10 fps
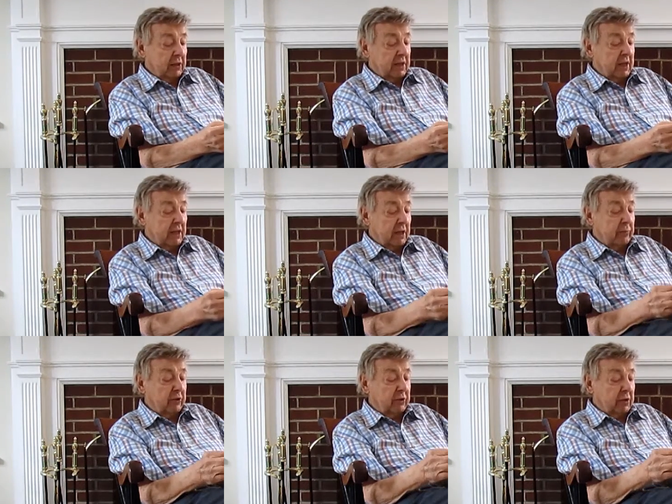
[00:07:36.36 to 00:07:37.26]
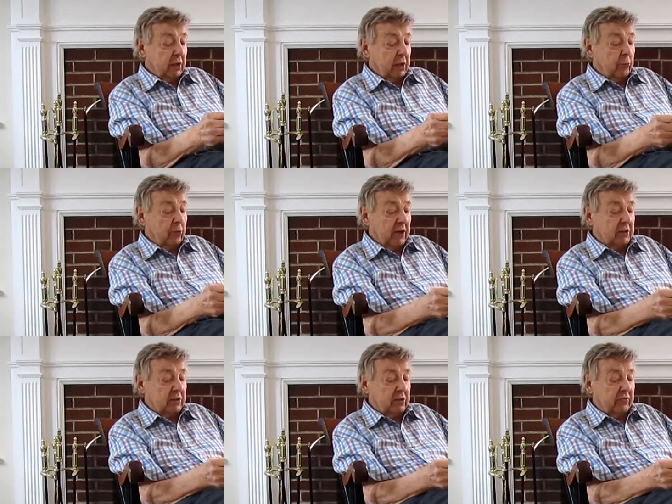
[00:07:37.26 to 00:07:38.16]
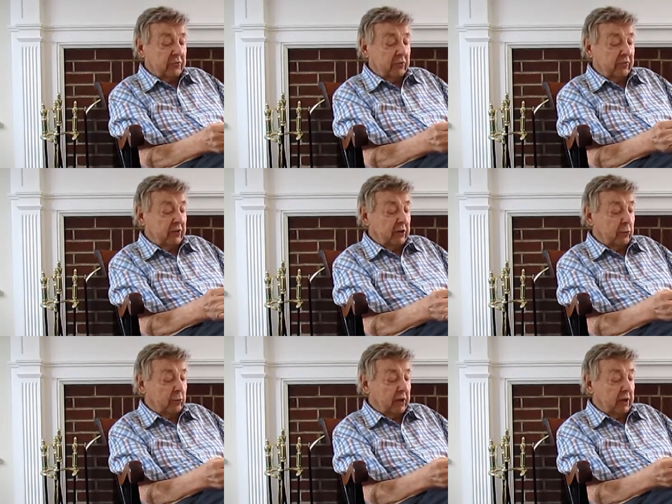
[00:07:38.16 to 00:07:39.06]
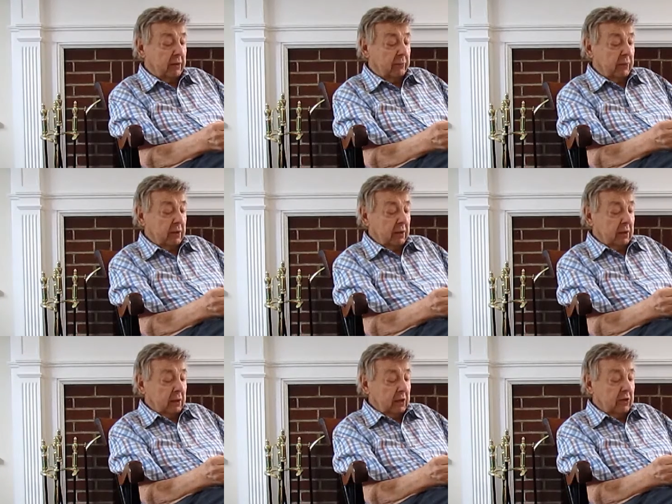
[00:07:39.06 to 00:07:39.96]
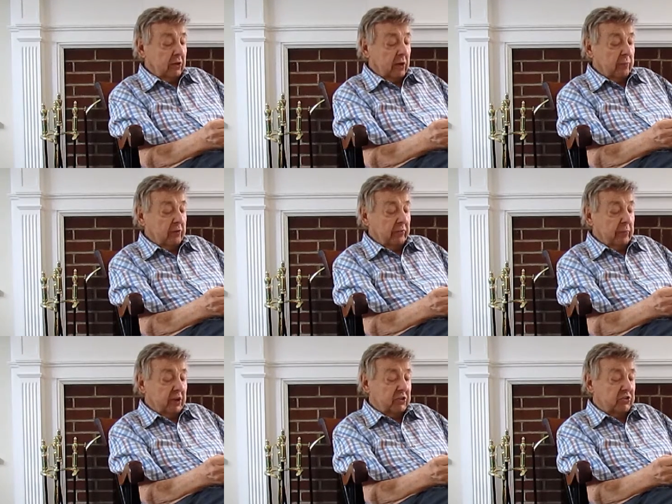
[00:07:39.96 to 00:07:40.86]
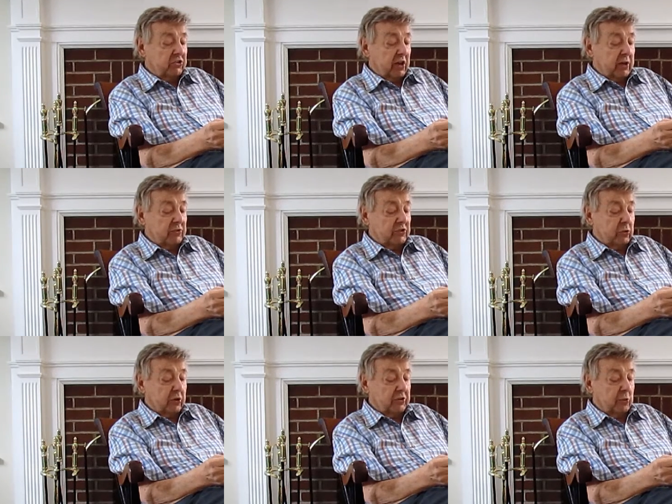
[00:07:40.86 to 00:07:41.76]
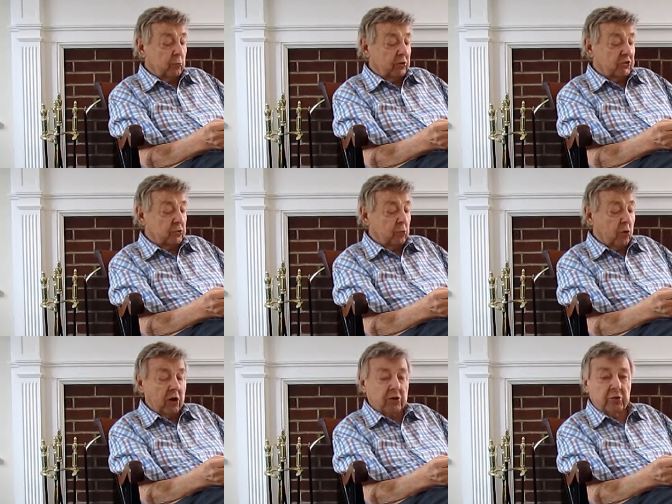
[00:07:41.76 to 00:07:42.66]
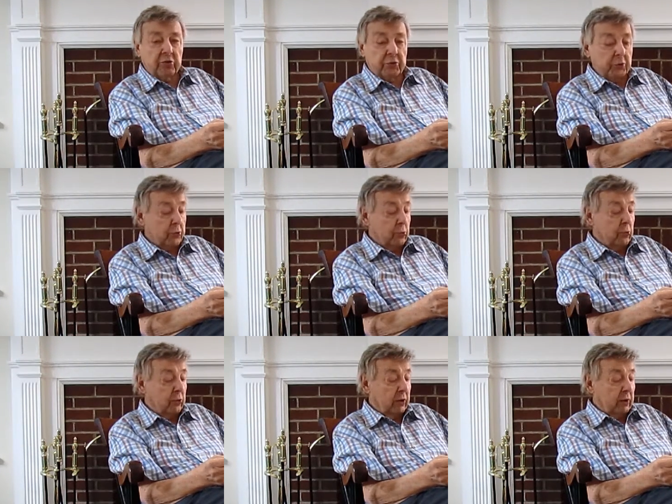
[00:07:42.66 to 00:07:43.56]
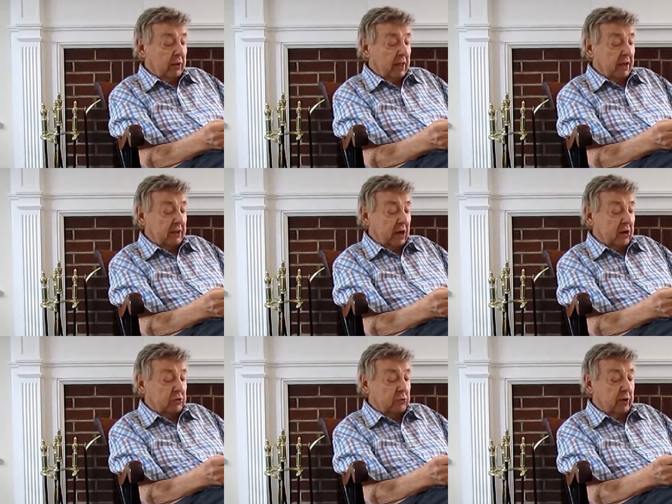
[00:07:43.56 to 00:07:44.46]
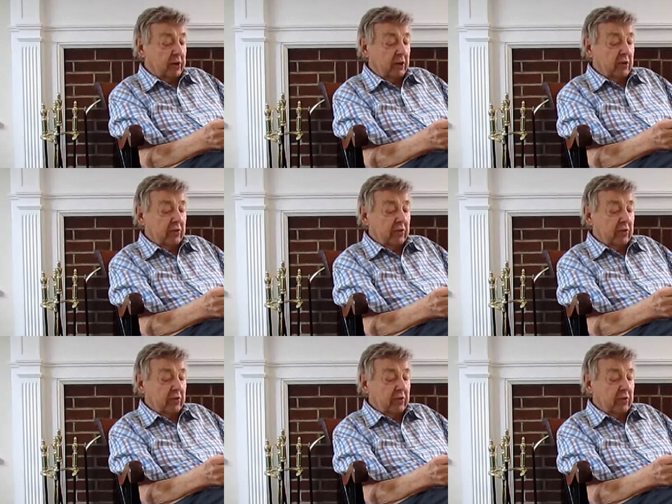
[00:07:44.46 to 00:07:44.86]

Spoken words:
that had been erected a few feet away. In a couple of minutes, James Thornton was to walk through that archway,